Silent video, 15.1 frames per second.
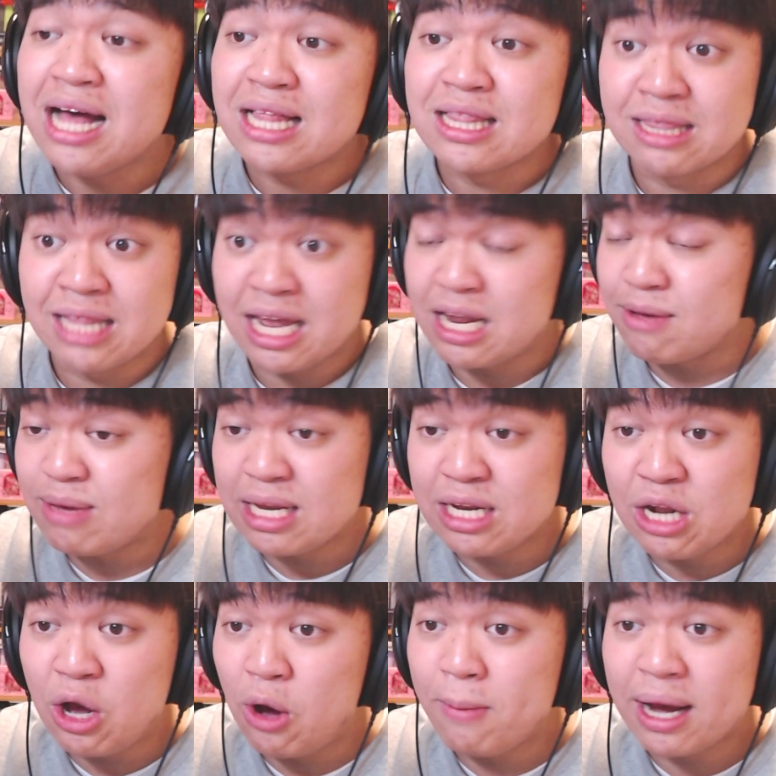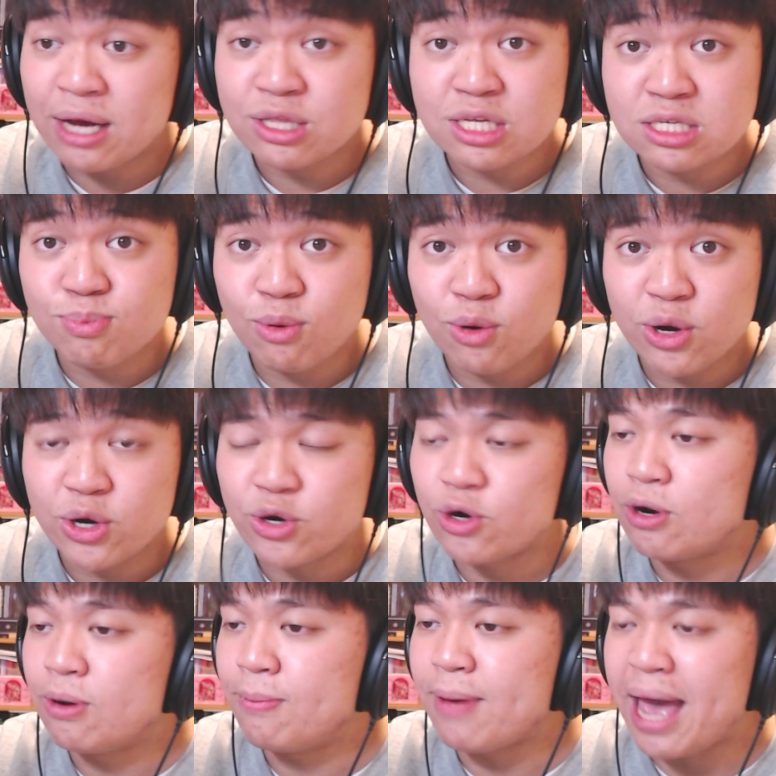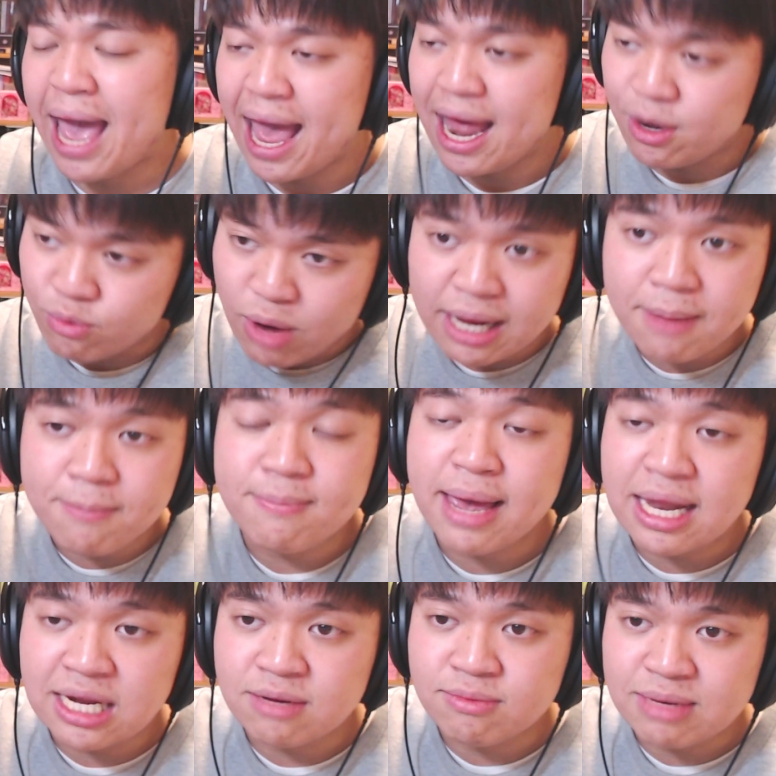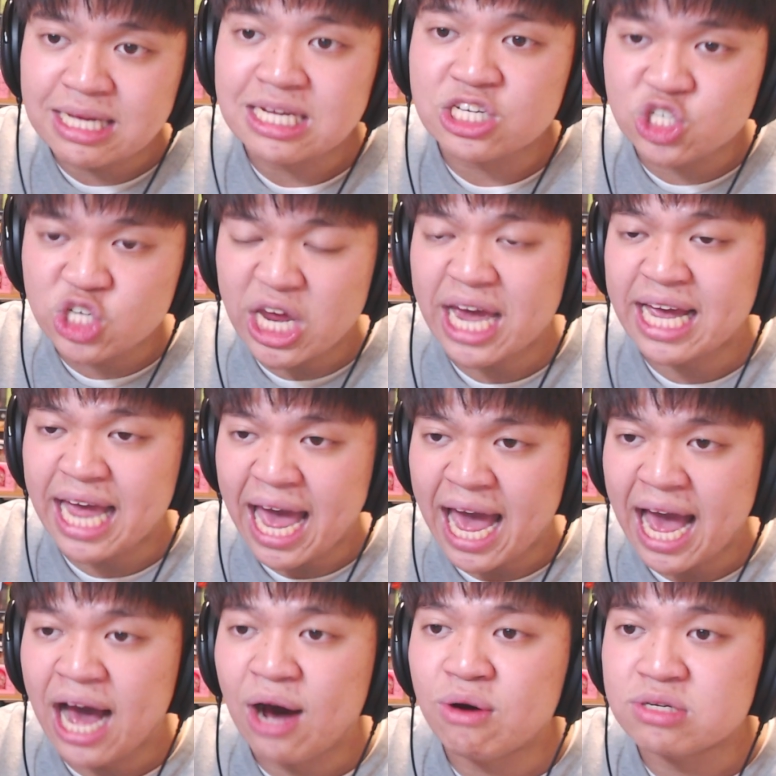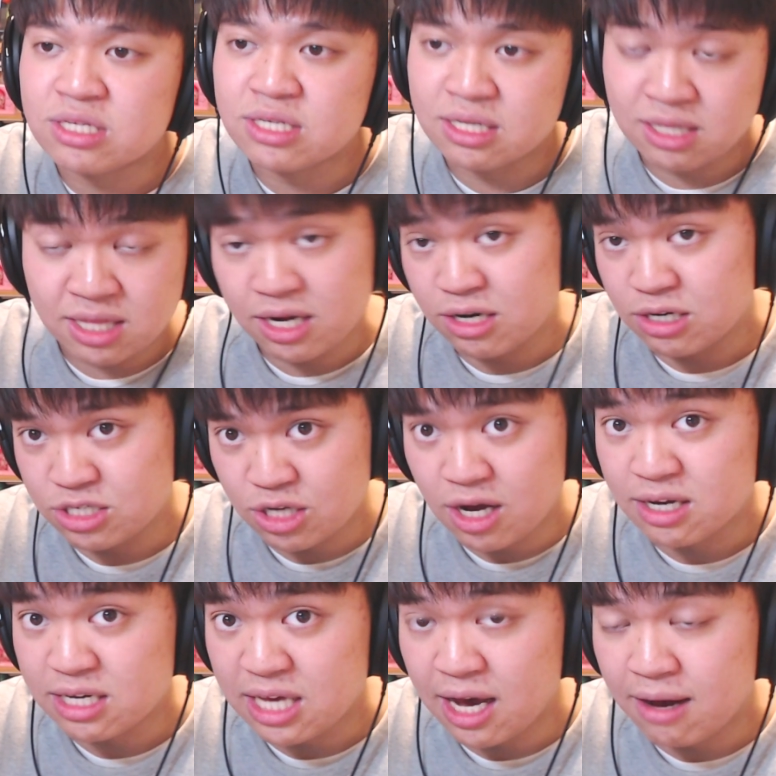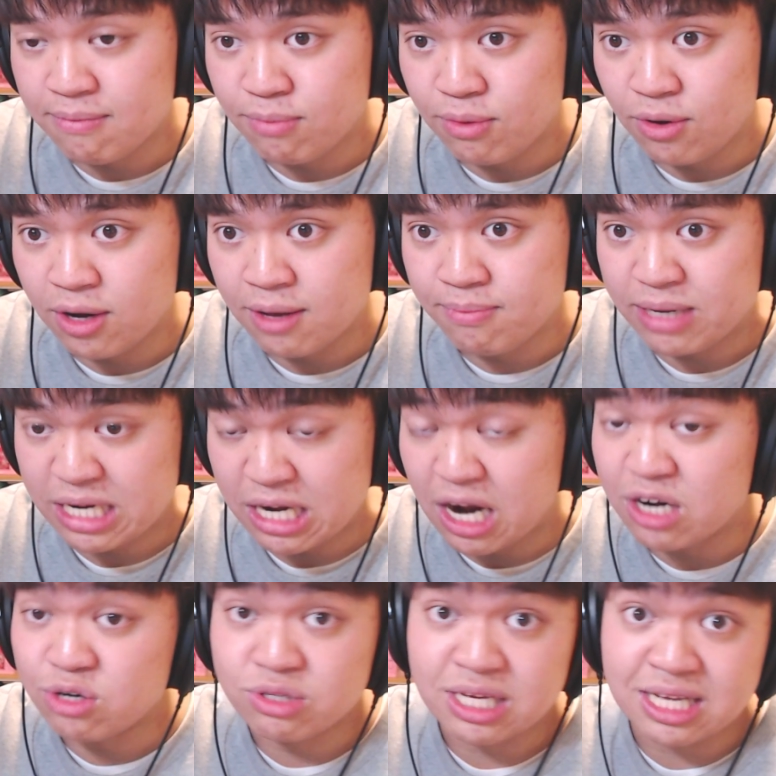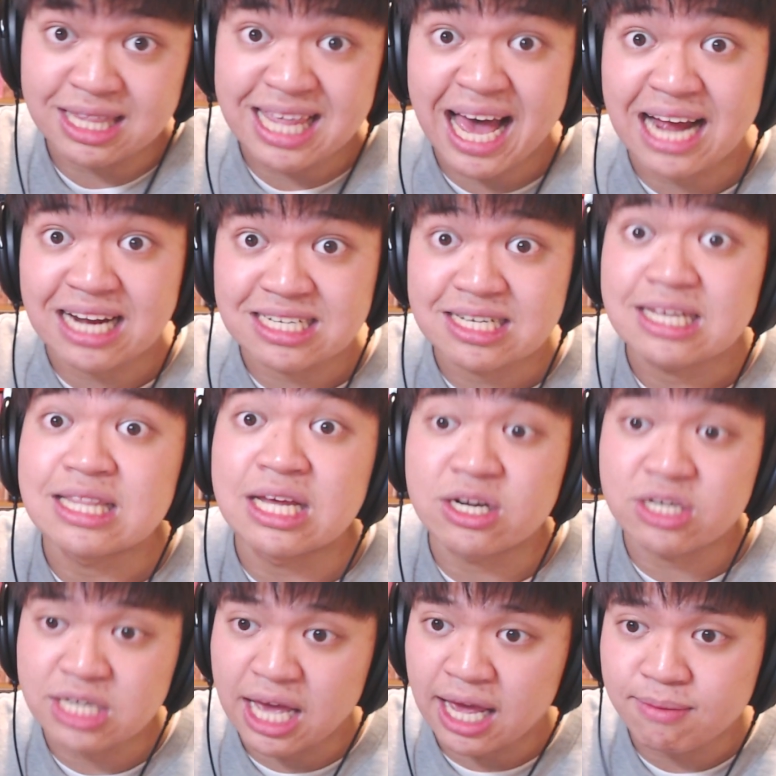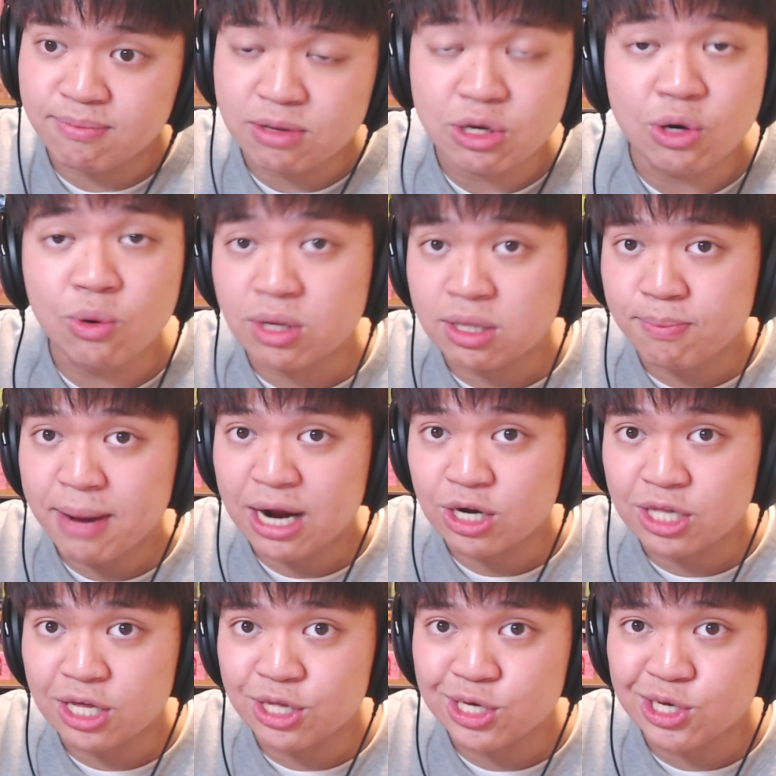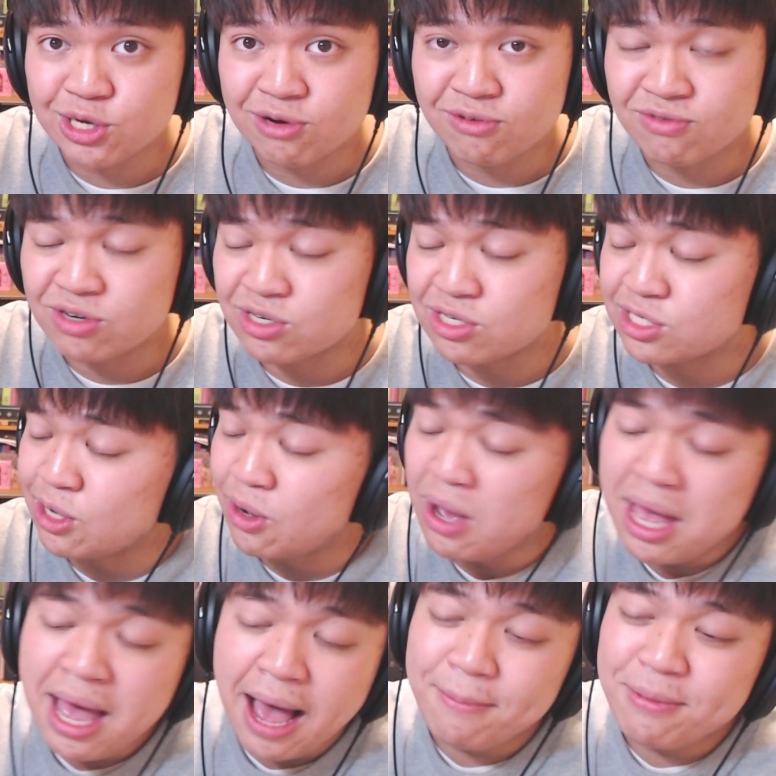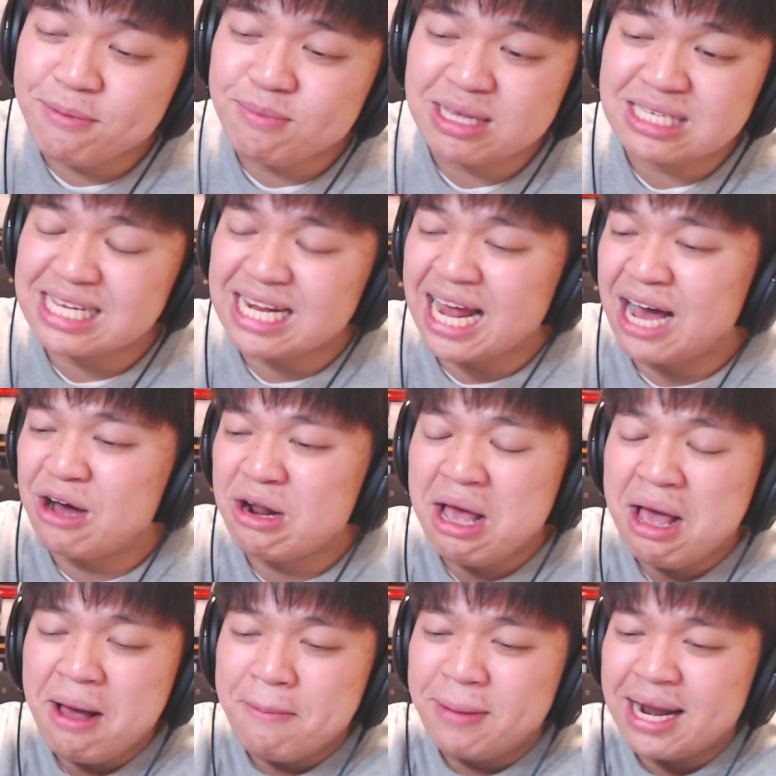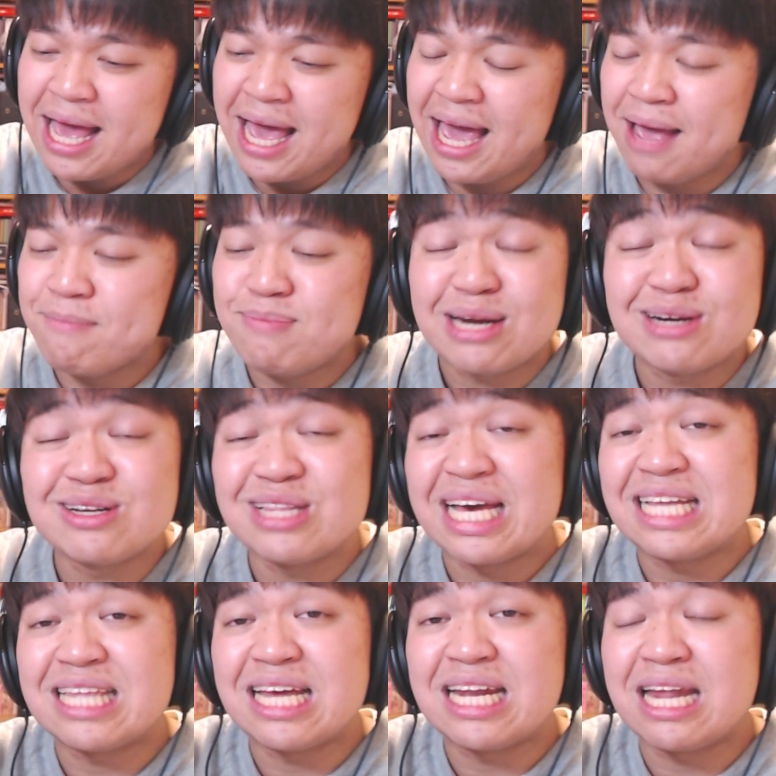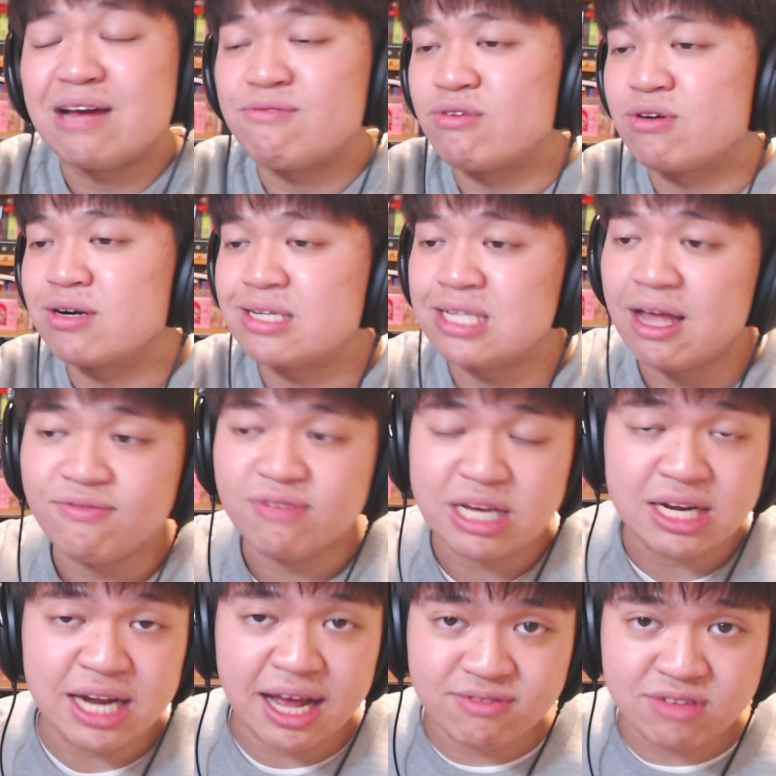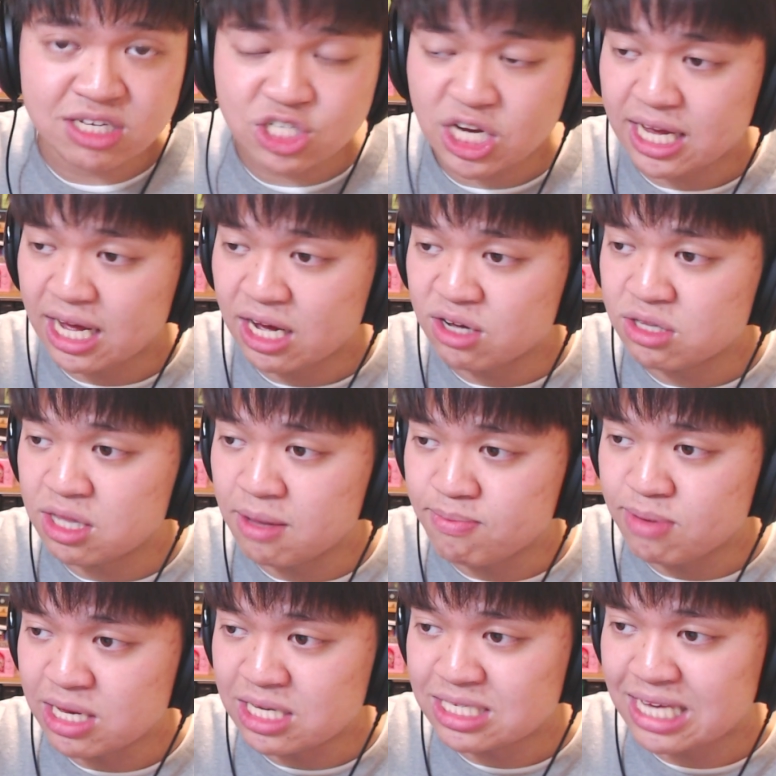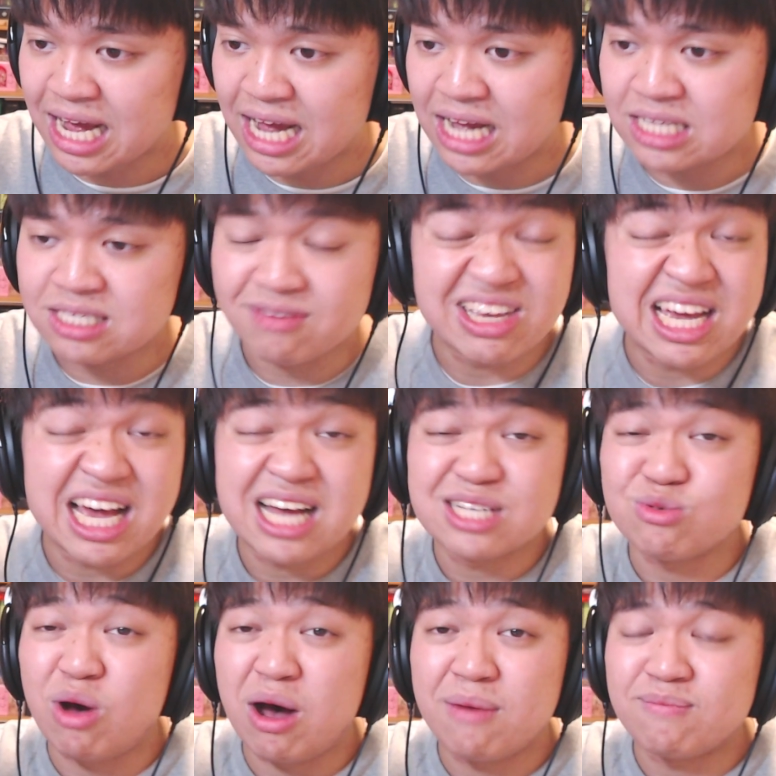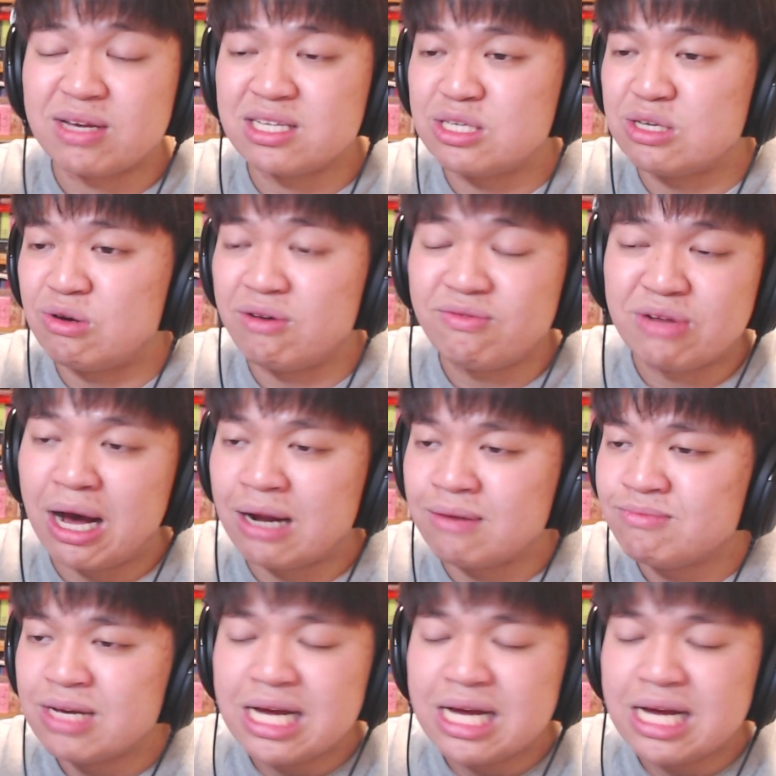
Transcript: letting me know about this boy group and recommending me to check out their song Young Boy, but not only that, their debut with Parallel Universe. So I've been missing out, but hey, better late than never. Definitely gonna have to check out the B-sides if you guys want me to. If not,